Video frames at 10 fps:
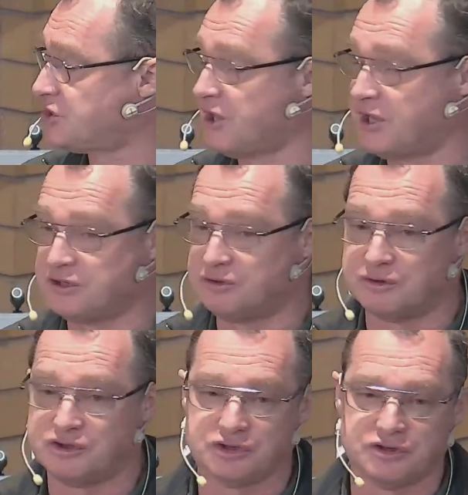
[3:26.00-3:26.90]
just so they
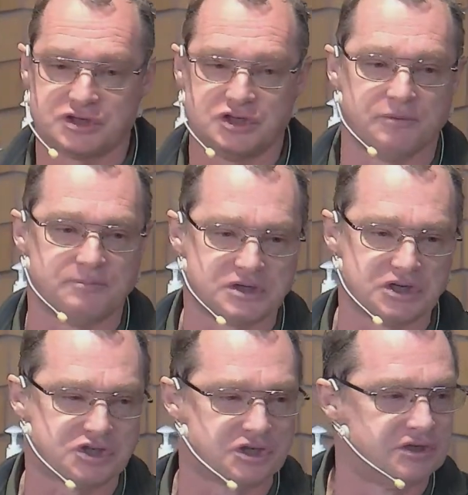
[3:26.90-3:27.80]
could reduce the
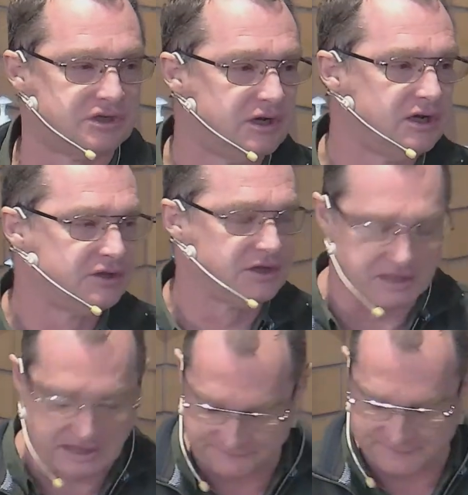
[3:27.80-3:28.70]
opposition
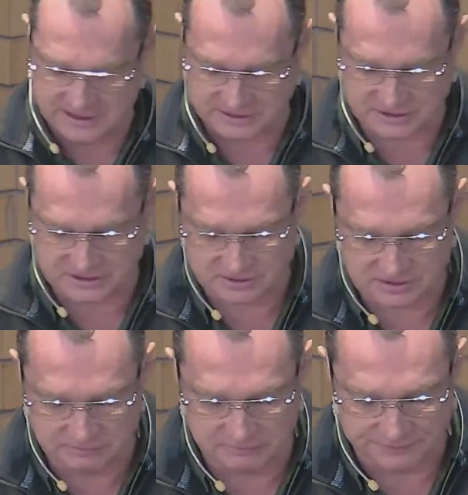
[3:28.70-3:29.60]
that they
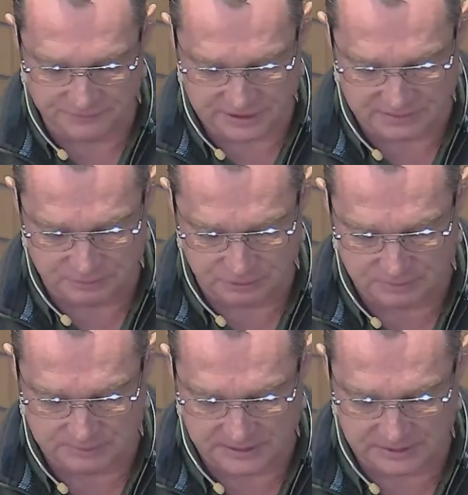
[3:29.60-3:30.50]
faced. And we'll find
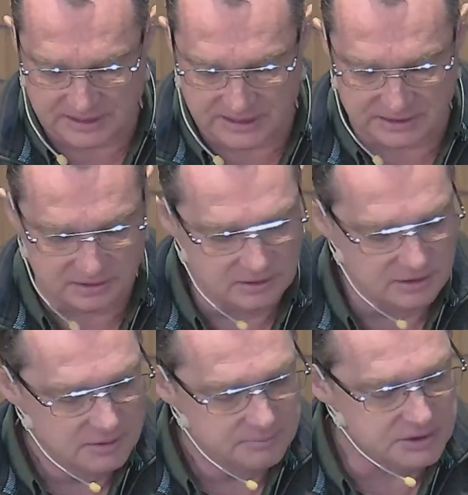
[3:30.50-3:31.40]
out more about
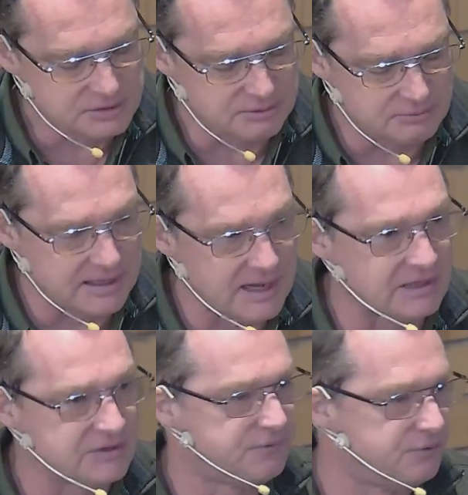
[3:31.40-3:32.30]
that because we
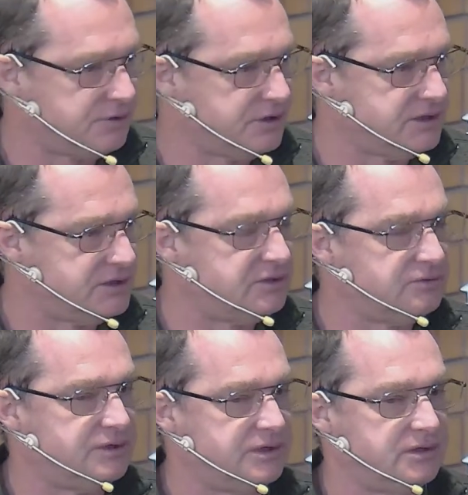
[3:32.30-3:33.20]
read Acts
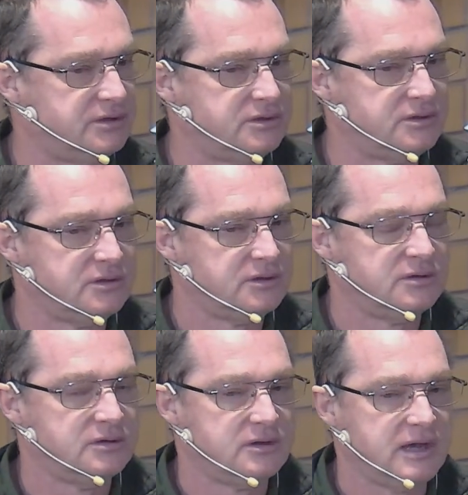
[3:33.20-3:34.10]
14, didn't we?
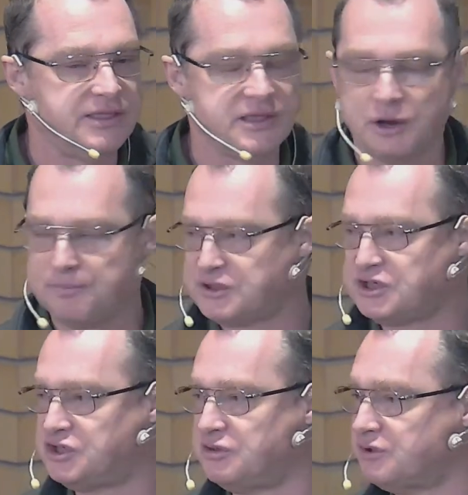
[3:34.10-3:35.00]
And the
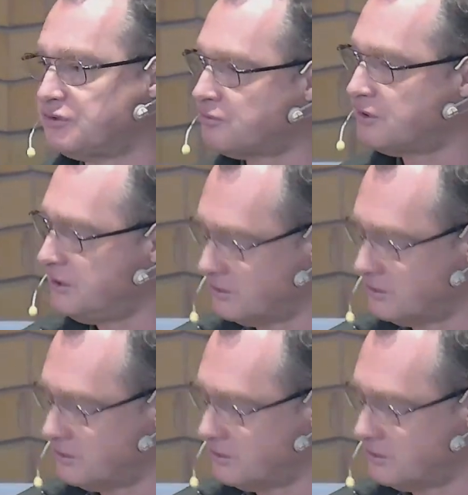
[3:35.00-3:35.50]
opposition was